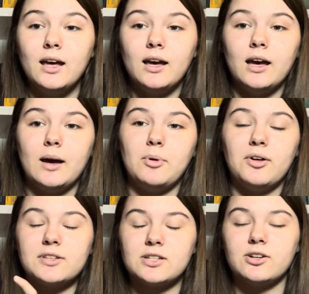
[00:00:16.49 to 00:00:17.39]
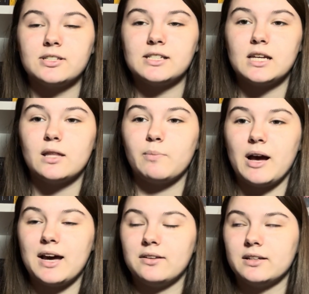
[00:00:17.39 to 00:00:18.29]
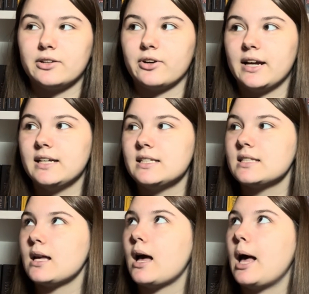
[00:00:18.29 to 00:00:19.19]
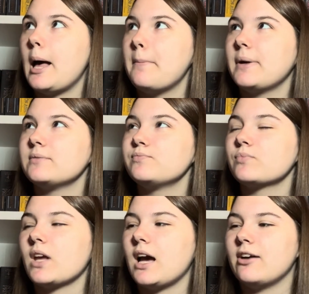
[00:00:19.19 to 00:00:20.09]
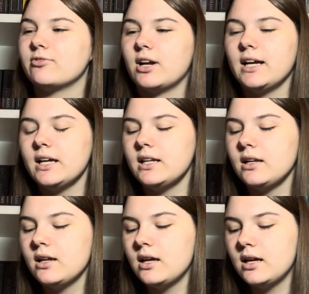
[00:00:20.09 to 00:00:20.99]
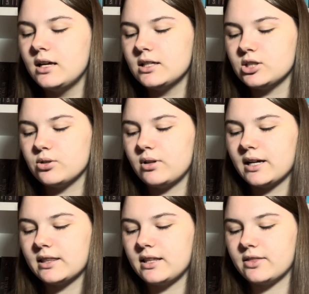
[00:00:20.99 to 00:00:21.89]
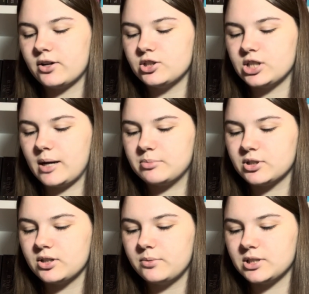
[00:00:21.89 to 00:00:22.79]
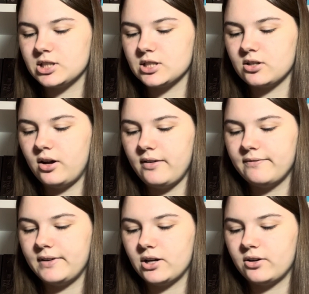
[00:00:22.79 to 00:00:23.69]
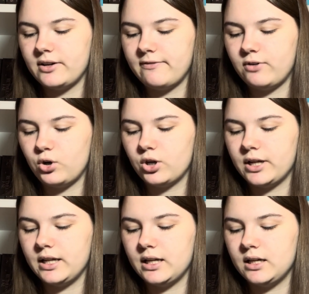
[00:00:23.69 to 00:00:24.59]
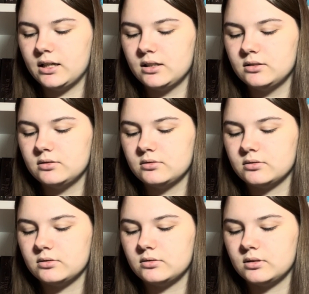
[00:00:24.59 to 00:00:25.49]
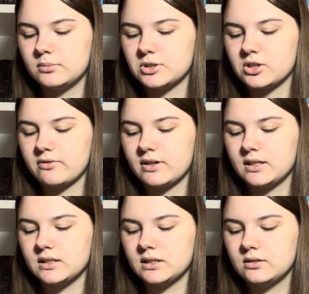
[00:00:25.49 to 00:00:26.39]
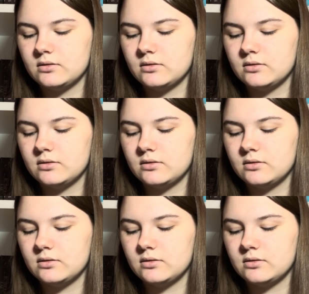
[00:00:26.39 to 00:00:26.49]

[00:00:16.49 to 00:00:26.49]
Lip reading: All the Stars and Teeth by Adalyn Grace. I've read to like the third chapter, which is not very far in. Let me try to find it.